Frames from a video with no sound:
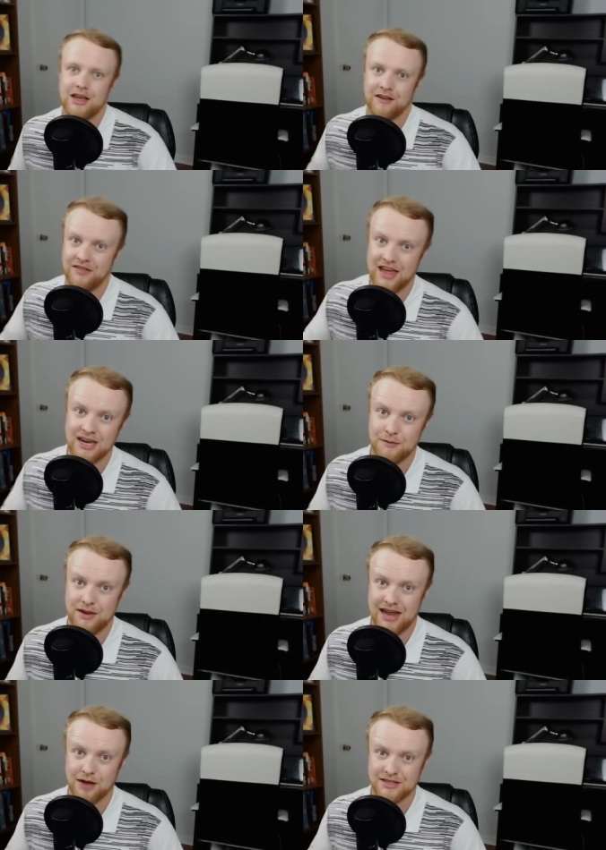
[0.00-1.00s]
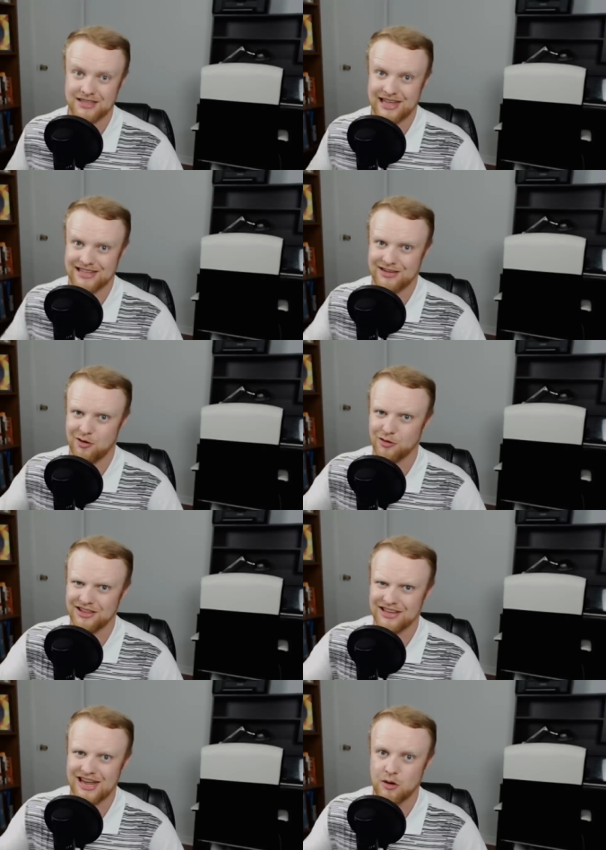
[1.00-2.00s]
If they end up announcing that's only
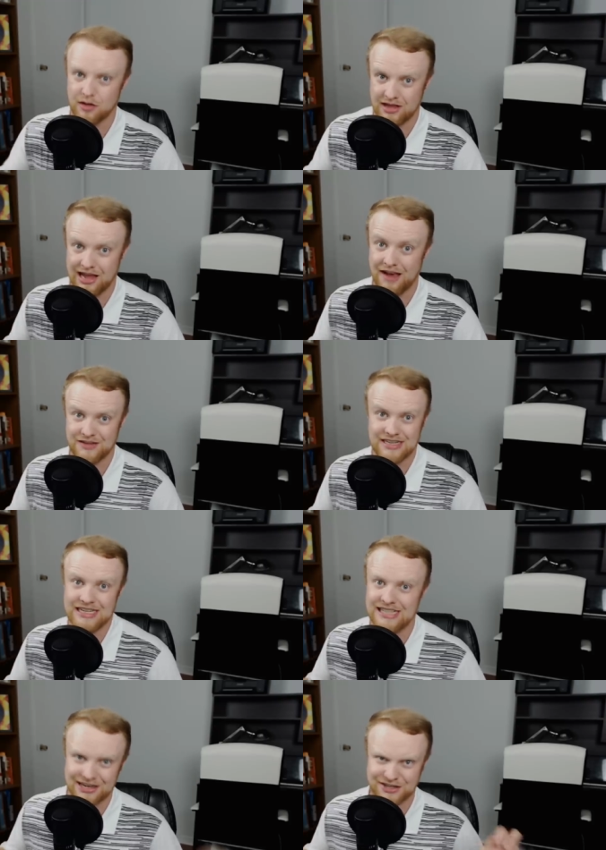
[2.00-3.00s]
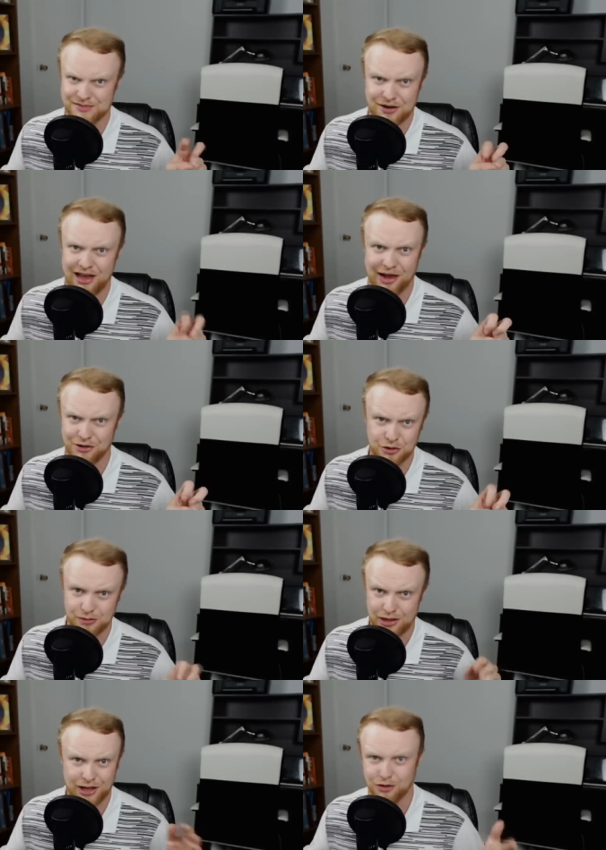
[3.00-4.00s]
the day where they have details about how you
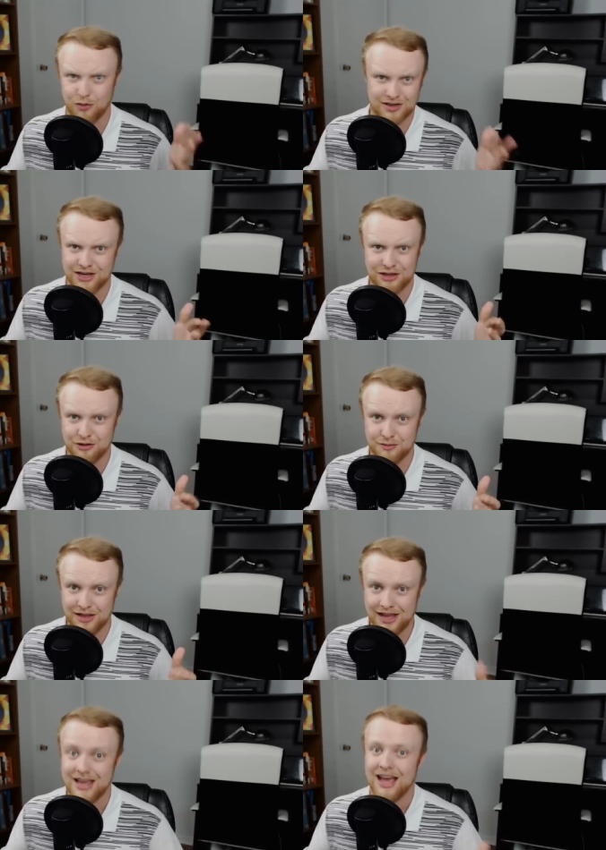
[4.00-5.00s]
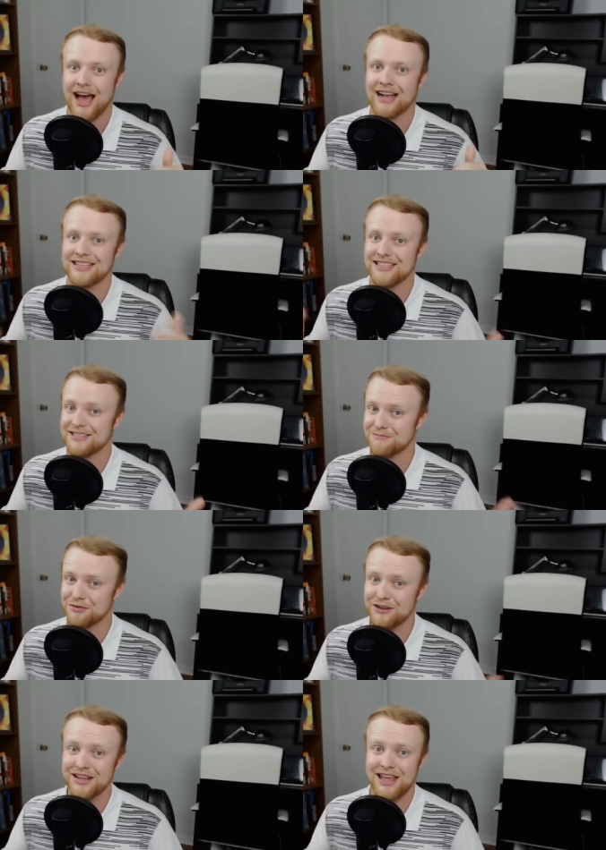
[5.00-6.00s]
apply or what day you apply, I could see some
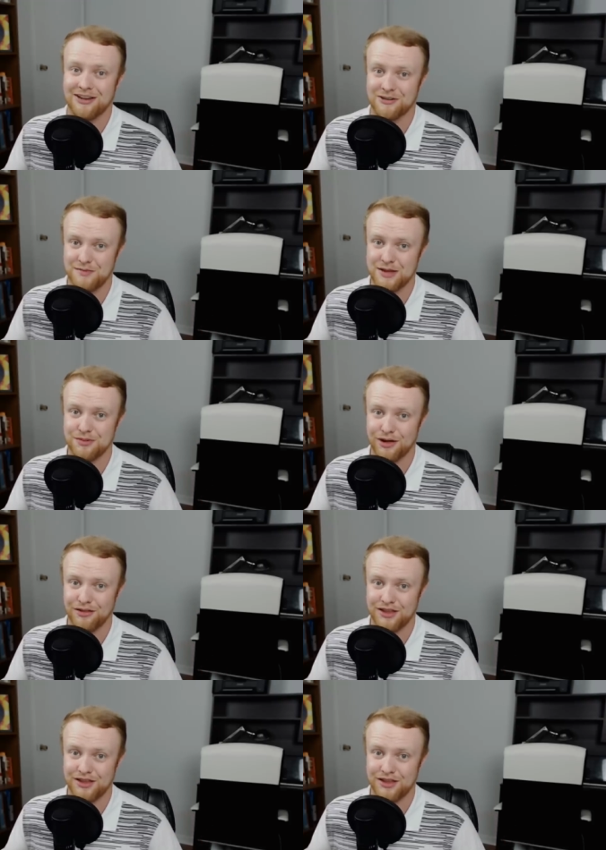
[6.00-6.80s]
pretty angry people out